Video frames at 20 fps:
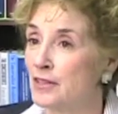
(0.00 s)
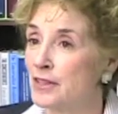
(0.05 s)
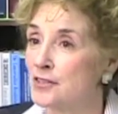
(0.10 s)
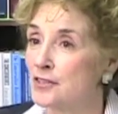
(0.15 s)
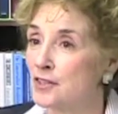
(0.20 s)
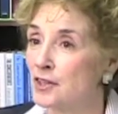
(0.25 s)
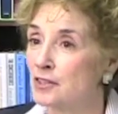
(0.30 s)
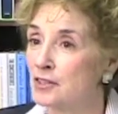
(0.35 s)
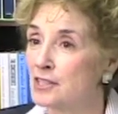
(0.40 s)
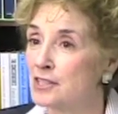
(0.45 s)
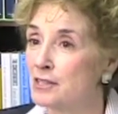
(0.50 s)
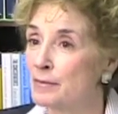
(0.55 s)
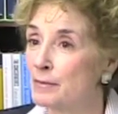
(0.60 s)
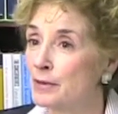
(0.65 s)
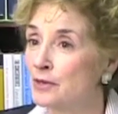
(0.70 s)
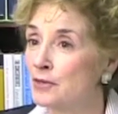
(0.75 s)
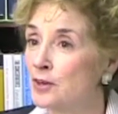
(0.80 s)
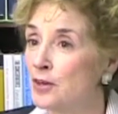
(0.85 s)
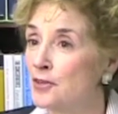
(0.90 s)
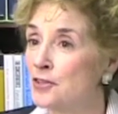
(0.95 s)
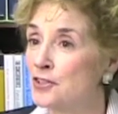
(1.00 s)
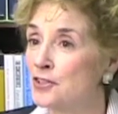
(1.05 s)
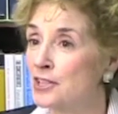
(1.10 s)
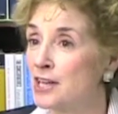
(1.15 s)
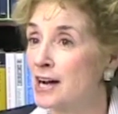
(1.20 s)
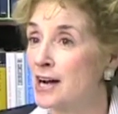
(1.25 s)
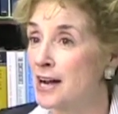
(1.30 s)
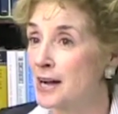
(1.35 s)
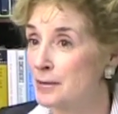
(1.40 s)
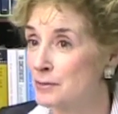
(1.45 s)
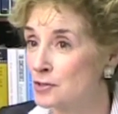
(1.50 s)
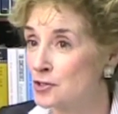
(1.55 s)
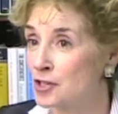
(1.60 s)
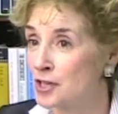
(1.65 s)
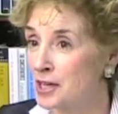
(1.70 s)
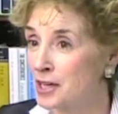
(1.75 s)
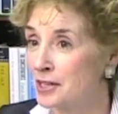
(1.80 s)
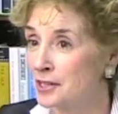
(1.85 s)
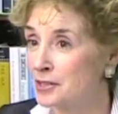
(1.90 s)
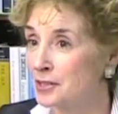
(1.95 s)
They started something called the Time
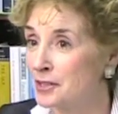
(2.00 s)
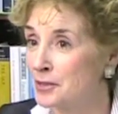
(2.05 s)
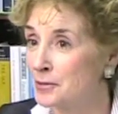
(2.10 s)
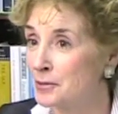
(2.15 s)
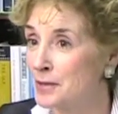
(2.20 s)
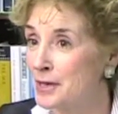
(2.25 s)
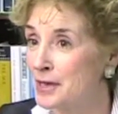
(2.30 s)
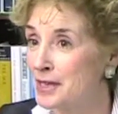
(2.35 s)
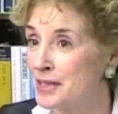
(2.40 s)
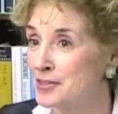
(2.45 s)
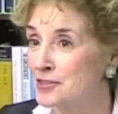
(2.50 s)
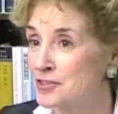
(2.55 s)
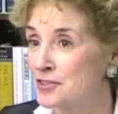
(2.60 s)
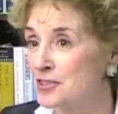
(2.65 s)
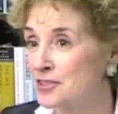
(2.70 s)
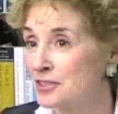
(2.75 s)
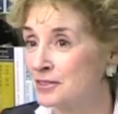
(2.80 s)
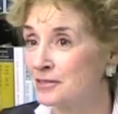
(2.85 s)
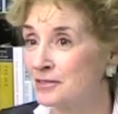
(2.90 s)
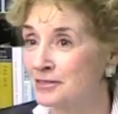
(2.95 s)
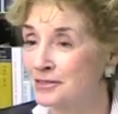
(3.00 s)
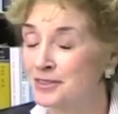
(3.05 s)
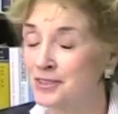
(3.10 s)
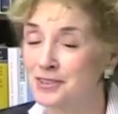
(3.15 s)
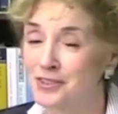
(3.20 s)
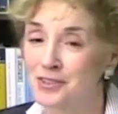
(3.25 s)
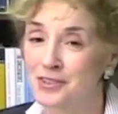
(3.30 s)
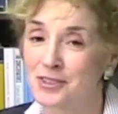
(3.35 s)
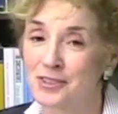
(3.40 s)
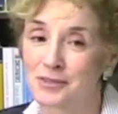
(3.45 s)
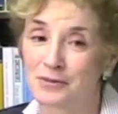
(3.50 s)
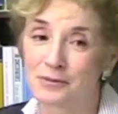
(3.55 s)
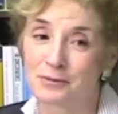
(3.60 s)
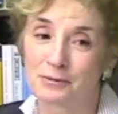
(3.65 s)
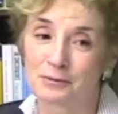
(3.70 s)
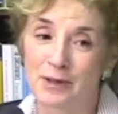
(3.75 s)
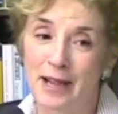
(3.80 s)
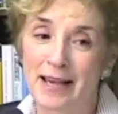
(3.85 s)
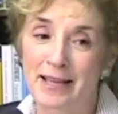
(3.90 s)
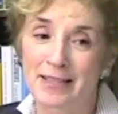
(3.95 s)
Channel at a meeting just
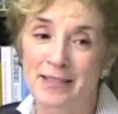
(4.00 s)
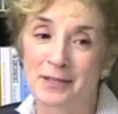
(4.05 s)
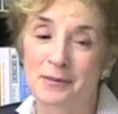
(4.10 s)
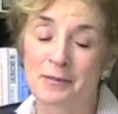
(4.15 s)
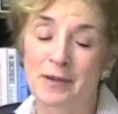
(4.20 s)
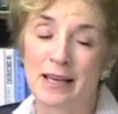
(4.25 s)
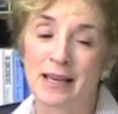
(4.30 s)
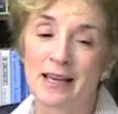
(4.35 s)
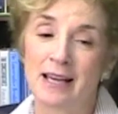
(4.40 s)
to razz him.